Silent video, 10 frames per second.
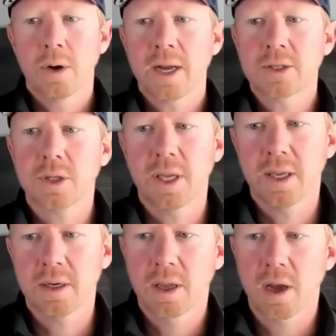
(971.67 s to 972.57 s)
We're actually
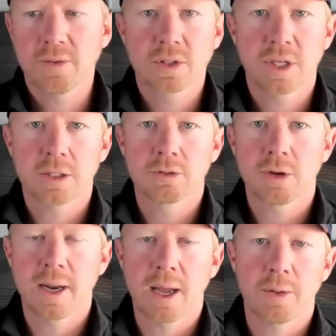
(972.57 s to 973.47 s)
in conversations
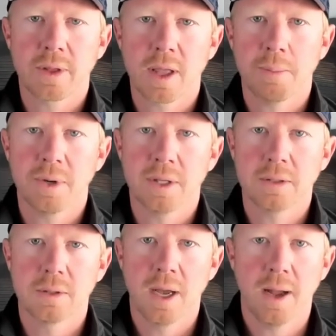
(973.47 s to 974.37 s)
right now with a company
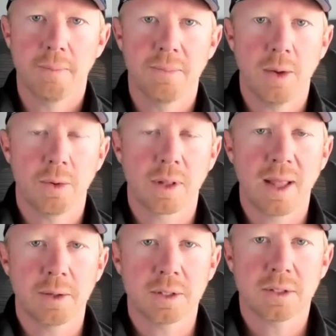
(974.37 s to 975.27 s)
that would
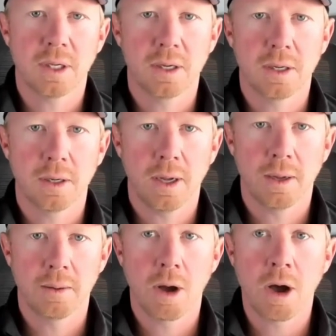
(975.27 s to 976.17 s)
allow us to
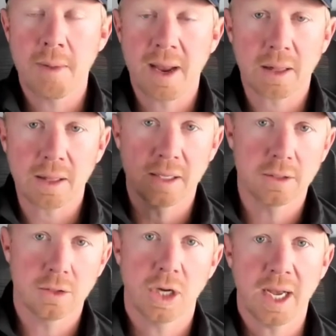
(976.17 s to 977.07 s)
automatically
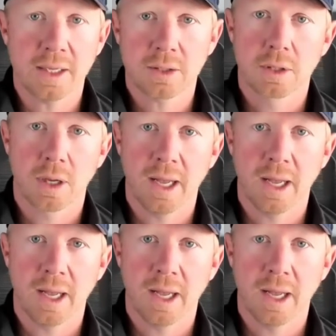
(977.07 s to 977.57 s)
ingest